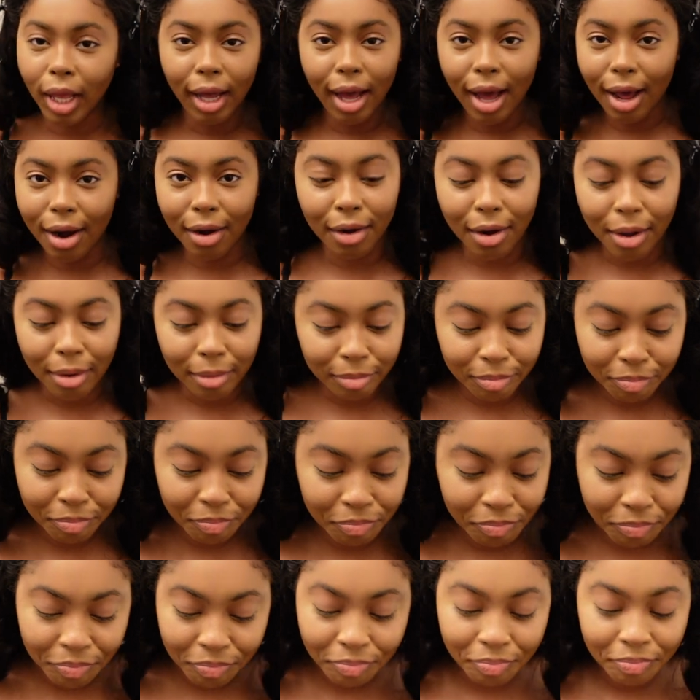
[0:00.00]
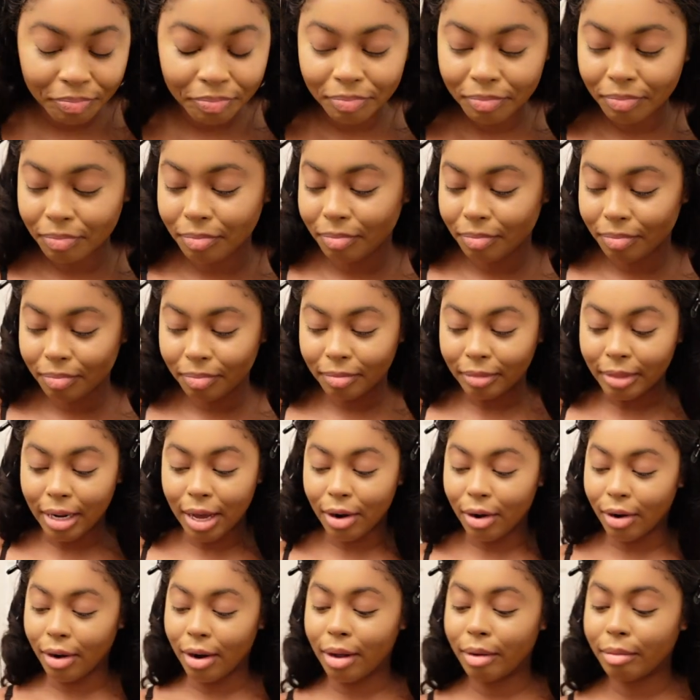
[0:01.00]
I don't know.
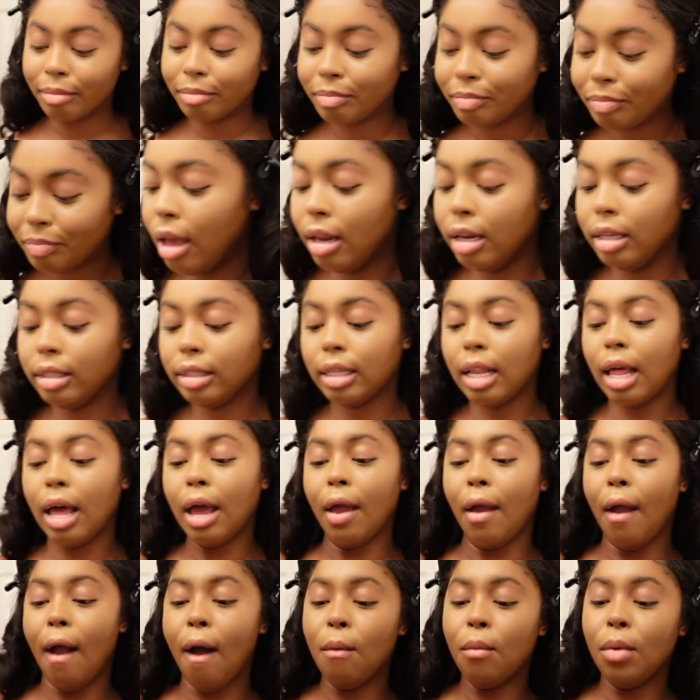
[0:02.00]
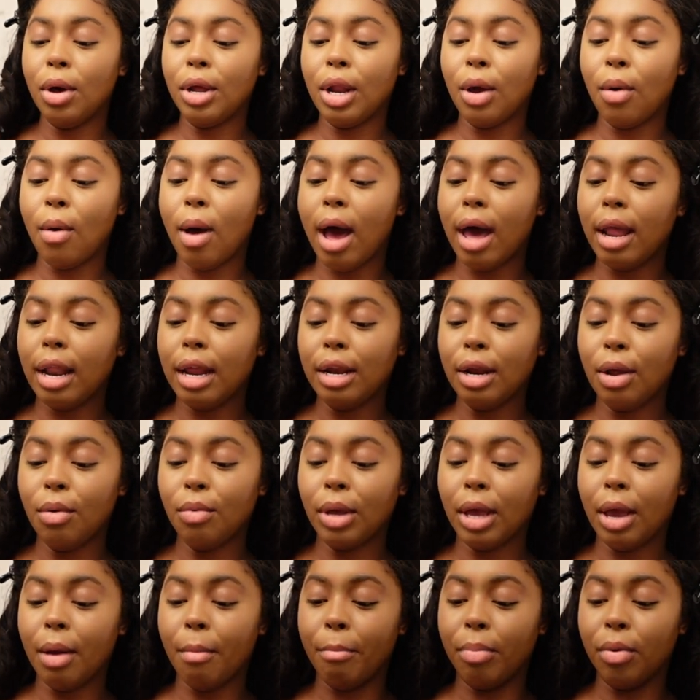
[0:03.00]
I don't know. And it's like, I wanna know how they don't
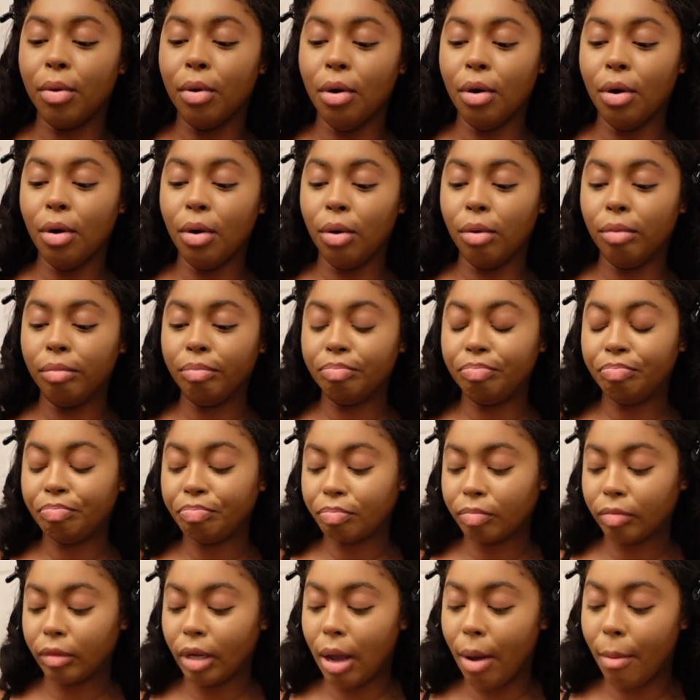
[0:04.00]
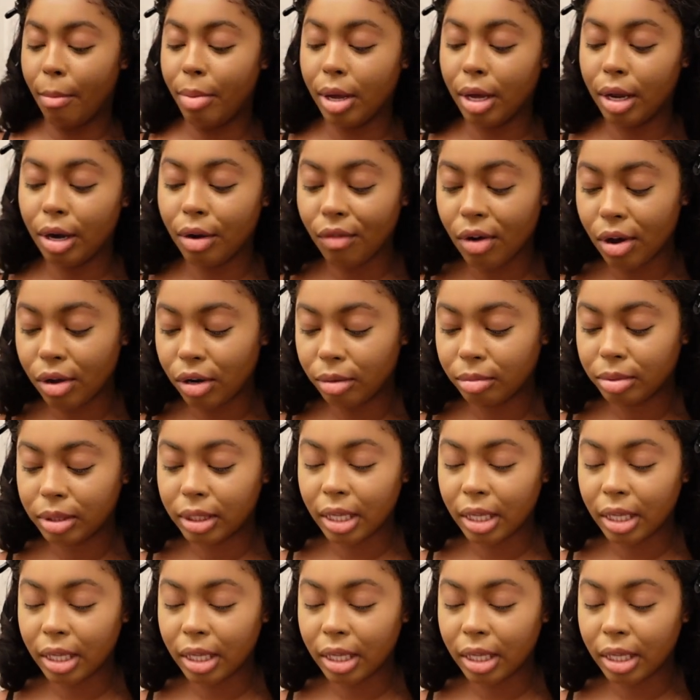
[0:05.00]
get bored of being around them